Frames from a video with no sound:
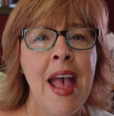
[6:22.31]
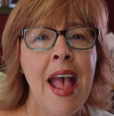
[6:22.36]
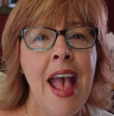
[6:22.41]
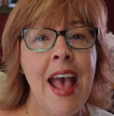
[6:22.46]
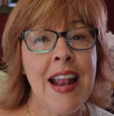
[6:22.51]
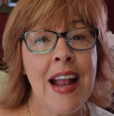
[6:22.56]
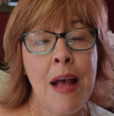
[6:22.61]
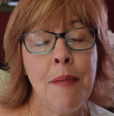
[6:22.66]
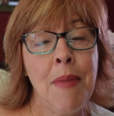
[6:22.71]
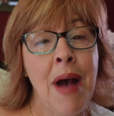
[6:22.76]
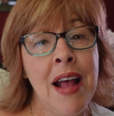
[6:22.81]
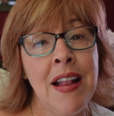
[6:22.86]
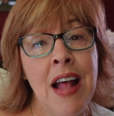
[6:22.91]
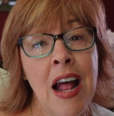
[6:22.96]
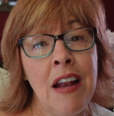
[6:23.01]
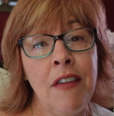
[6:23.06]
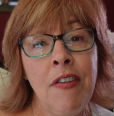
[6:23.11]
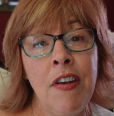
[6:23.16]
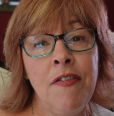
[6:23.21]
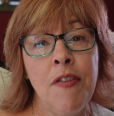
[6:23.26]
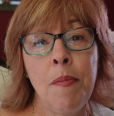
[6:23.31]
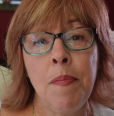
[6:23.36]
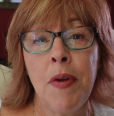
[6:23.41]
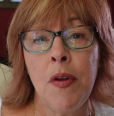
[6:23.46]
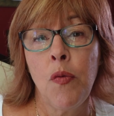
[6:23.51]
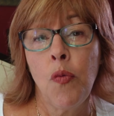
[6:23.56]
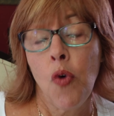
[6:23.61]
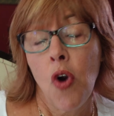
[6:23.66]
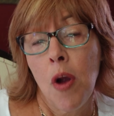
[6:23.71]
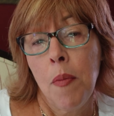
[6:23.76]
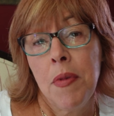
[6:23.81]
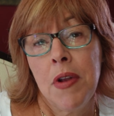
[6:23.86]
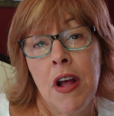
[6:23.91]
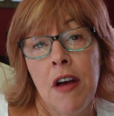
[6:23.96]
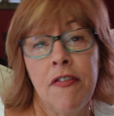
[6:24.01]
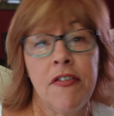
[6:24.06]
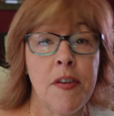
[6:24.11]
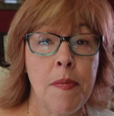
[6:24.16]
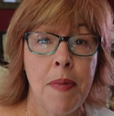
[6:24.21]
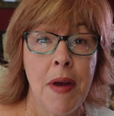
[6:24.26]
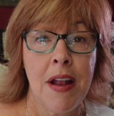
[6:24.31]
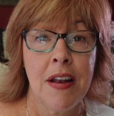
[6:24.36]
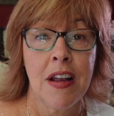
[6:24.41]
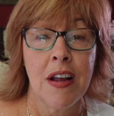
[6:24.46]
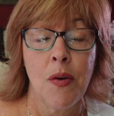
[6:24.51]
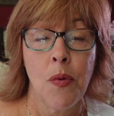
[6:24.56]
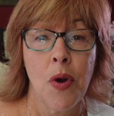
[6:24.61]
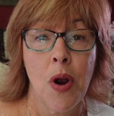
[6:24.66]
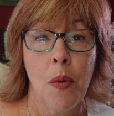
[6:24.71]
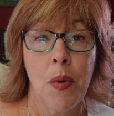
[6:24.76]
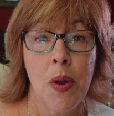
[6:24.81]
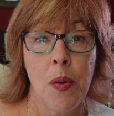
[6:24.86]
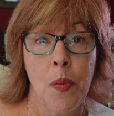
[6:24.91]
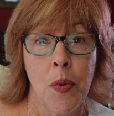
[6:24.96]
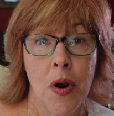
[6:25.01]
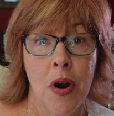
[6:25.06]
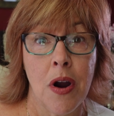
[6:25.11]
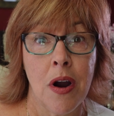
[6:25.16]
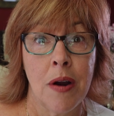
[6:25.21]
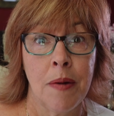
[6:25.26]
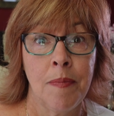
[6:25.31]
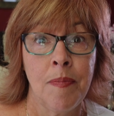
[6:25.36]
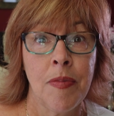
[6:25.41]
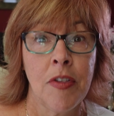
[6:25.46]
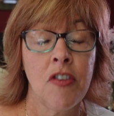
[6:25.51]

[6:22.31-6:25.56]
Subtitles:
and I might not have even been warm enough depending where we were.